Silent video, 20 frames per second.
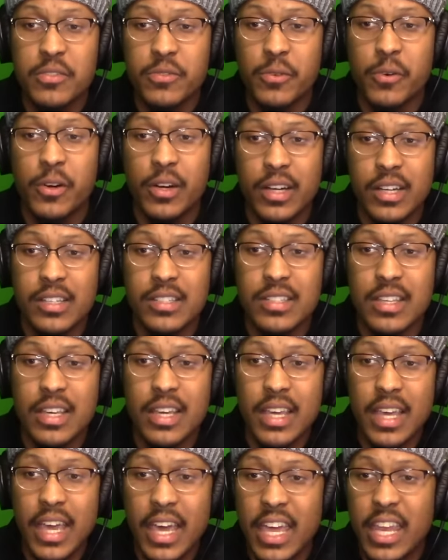for us,
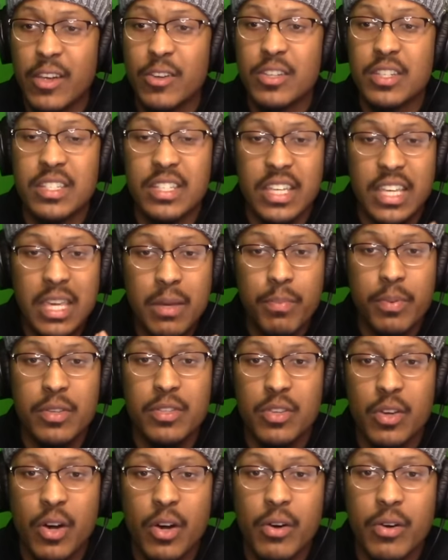and it'll just keep
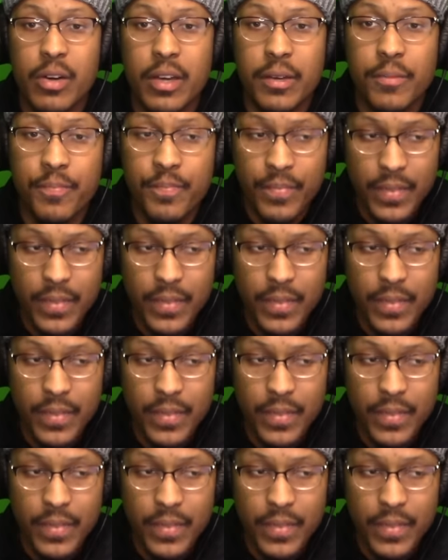us going.